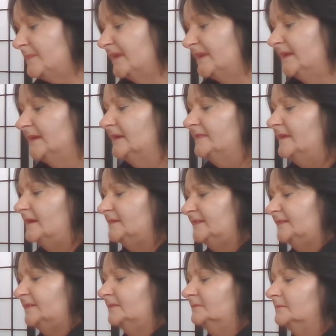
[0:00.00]
yeah,
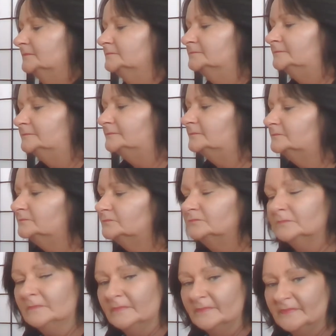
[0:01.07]

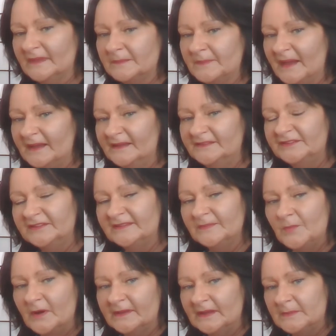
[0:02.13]
that page just
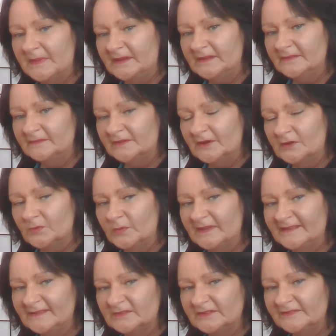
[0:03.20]
might come out of the nowhere
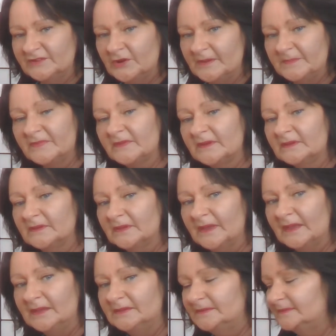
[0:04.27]
sort of type thing,
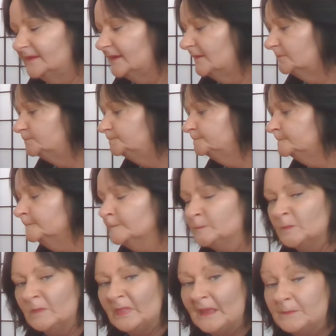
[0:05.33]
and
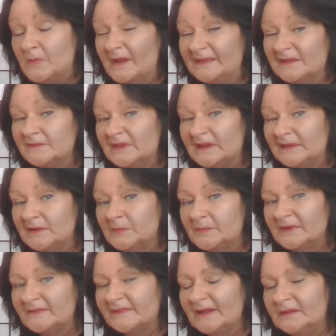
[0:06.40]
might give you a little
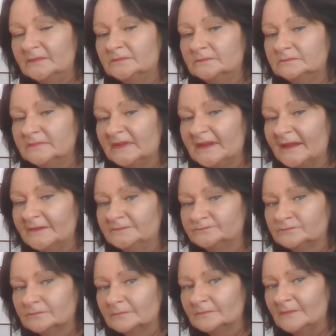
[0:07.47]
bit of a, a
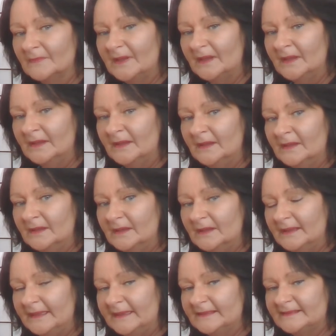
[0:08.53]

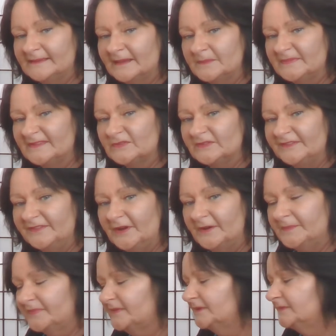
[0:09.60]
heads up sort of
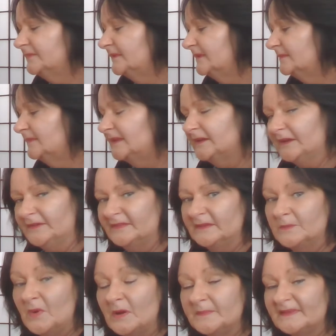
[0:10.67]
type thing that, there
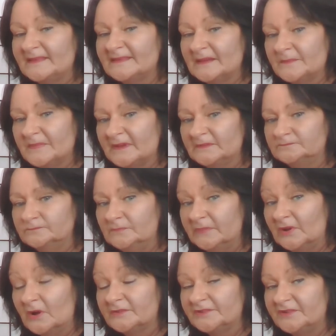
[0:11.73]
might be something,
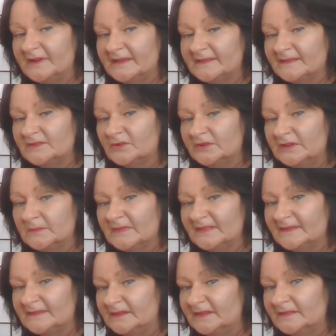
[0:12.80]
contracts,
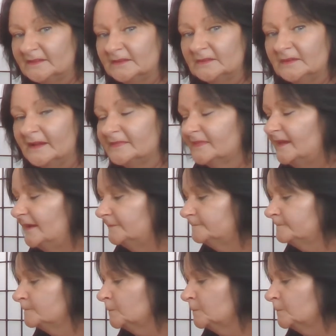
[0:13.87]
documents, anything like that.